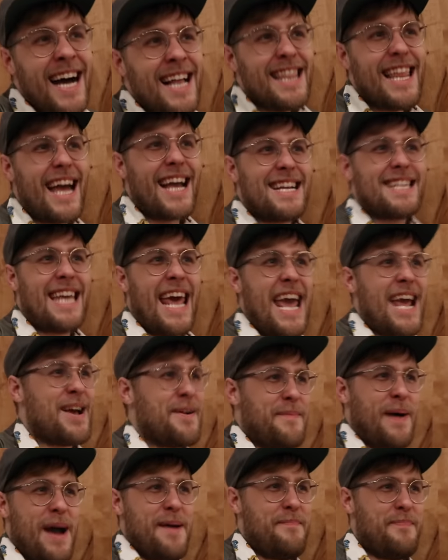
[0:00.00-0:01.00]
Like, take
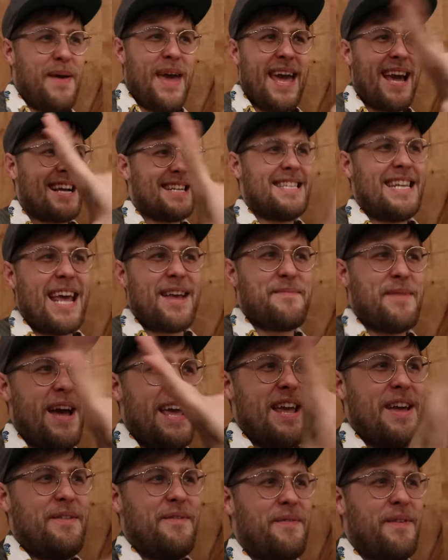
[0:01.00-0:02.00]
my pics, take
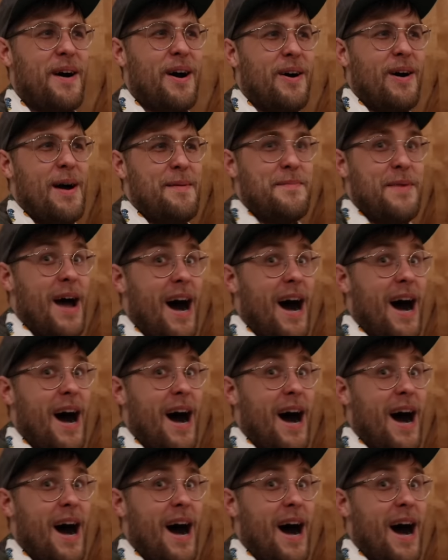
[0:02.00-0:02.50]
my info, I'm